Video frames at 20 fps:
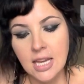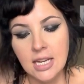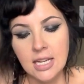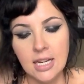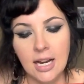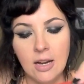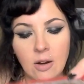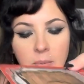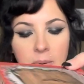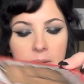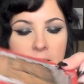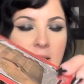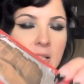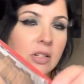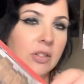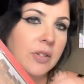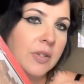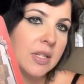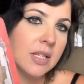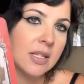Nine of
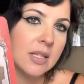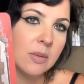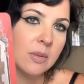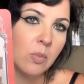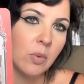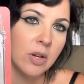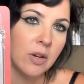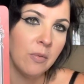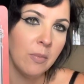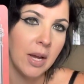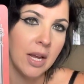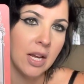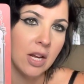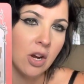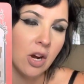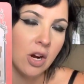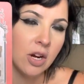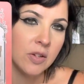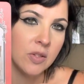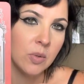Pentacles is one of my
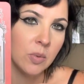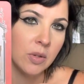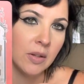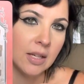cards where